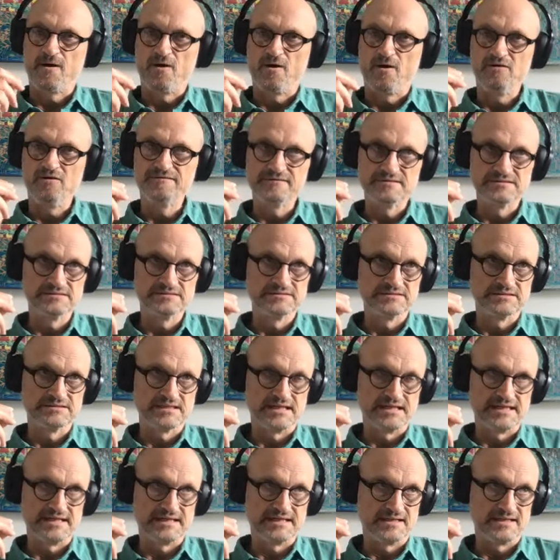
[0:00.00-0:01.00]
often
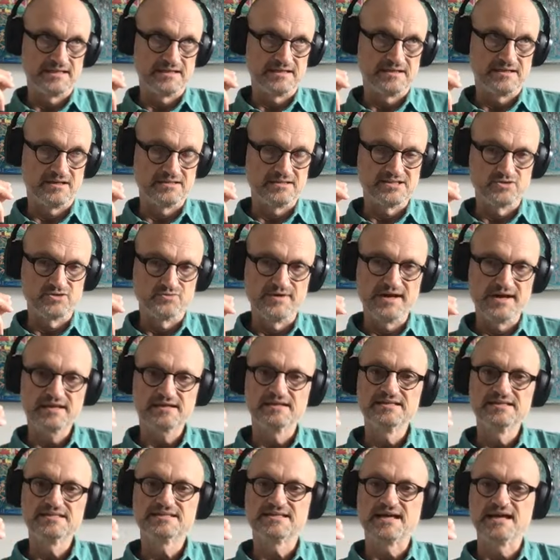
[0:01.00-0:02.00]
uh, are
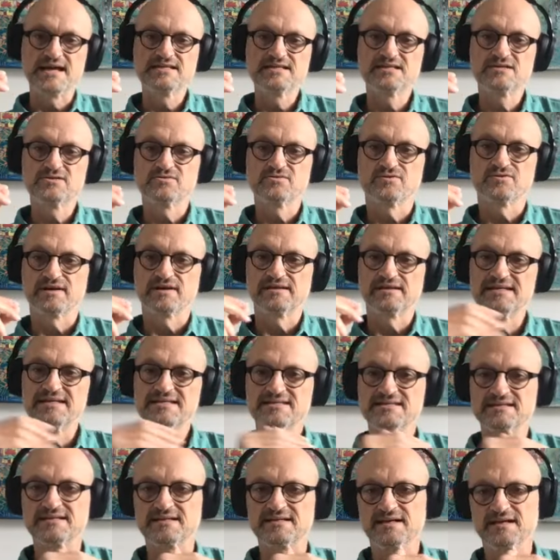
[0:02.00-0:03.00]
directly stated, or at
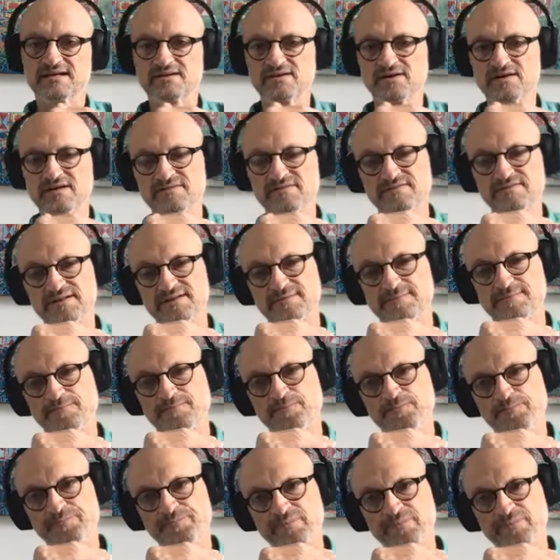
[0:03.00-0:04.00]
least a, a, kind of a
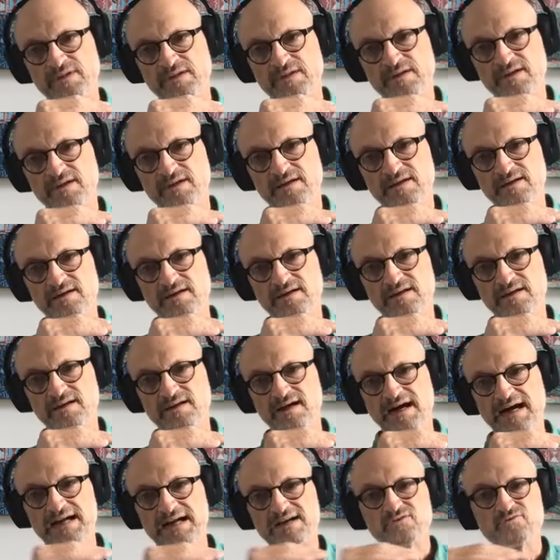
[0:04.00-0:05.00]

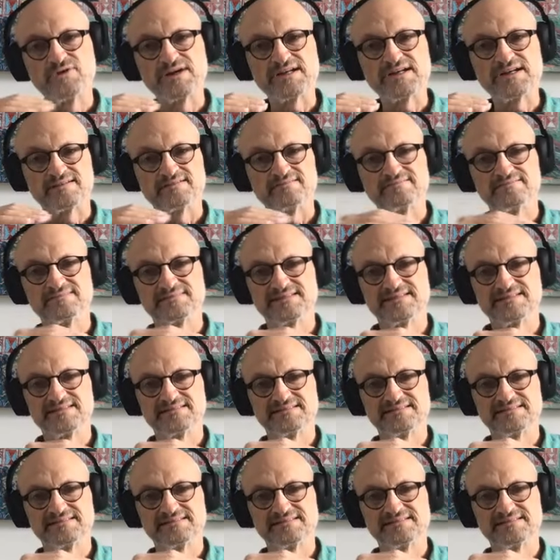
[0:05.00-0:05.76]
unwritten